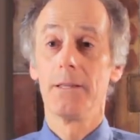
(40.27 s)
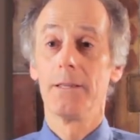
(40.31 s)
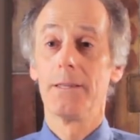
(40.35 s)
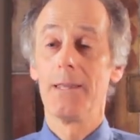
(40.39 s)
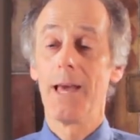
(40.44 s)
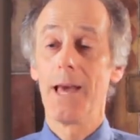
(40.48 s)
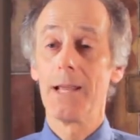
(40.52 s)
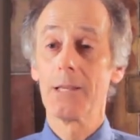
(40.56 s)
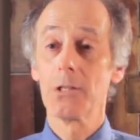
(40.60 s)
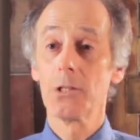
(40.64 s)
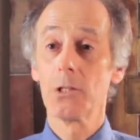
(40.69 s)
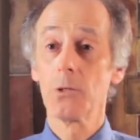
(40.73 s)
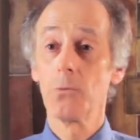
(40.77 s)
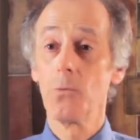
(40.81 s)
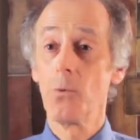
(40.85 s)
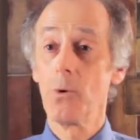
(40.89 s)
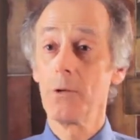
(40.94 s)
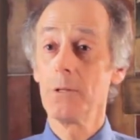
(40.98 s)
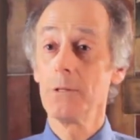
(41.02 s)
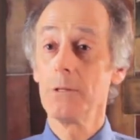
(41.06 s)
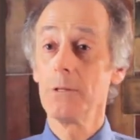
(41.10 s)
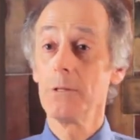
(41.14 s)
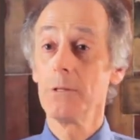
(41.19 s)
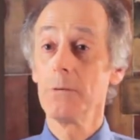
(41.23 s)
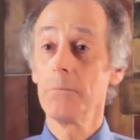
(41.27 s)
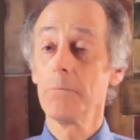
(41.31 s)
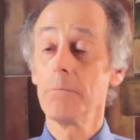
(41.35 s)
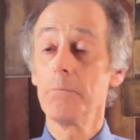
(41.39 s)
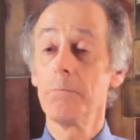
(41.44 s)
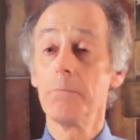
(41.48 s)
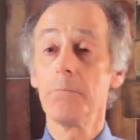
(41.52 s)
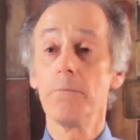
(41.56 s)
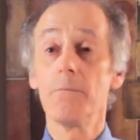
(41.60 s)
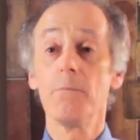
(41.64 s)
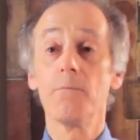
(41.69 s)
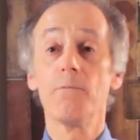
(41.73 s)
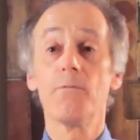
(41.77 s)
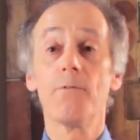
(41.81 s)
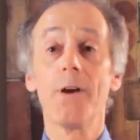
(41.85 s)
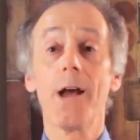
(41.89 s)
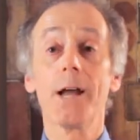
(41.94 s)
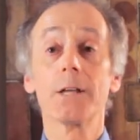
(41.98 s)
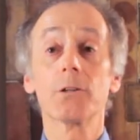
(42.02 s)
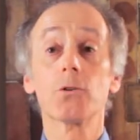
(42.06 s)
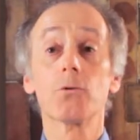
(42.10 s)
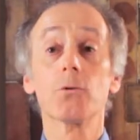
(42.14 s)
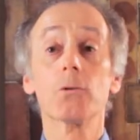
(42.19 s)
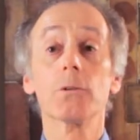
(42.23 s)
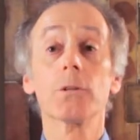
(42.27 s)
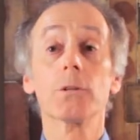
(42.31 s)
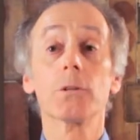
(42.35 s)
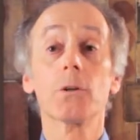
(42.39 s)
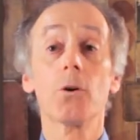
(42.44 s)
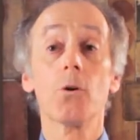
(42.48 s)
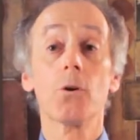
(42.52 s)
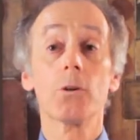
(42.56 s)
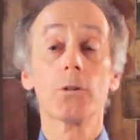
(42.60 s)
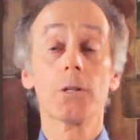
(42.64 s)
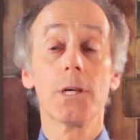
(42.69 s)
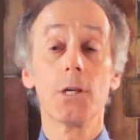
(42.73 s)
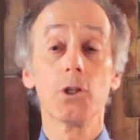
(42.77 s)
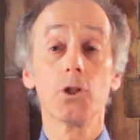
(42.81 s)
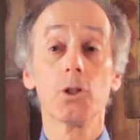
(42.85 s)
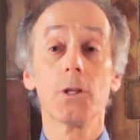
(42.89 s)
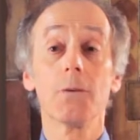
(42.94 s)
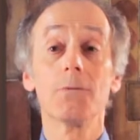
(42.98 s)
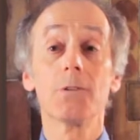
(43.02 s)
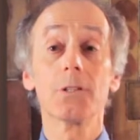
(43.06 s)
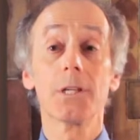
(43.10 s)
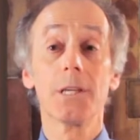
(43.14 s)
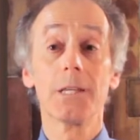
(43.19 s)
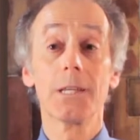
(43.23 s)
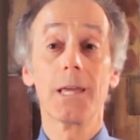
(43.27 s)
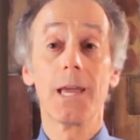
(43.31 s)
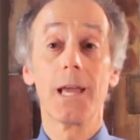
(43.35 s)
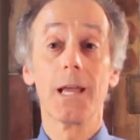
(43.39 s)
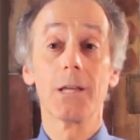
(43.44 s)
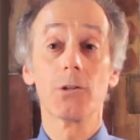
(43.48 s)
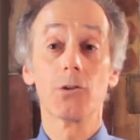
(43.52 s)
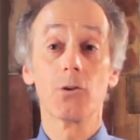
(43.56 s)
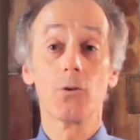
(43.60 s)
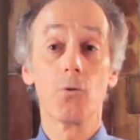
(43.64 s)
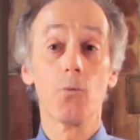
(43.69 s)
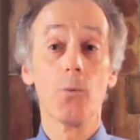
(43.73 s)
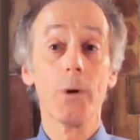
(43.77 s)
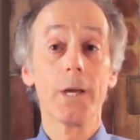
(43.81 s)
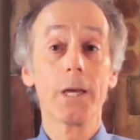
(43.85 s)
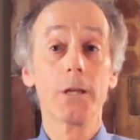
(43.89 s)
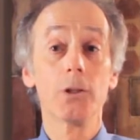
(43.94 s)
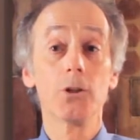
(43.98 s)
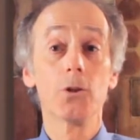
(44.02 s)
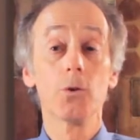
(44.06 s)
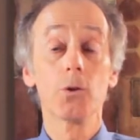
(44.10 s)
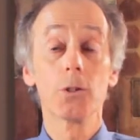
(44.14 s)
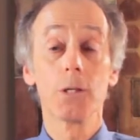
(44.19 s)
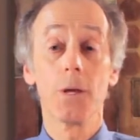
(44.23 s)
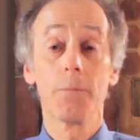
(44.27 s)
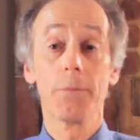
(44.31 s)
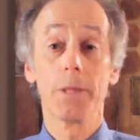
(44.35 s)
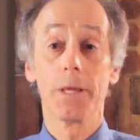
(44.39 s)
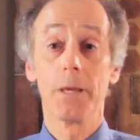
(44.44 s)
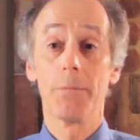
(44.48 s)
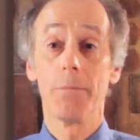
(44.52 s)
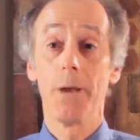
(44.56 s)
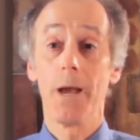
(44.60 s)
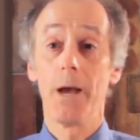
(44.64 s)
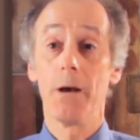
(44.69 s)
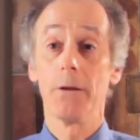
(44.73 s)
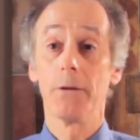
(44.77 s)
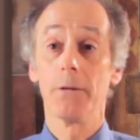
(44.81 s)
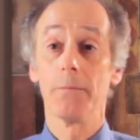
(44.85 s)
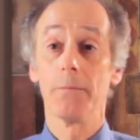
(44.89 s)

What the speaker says: That is the one factor in the causation of skin cancer we can do something about.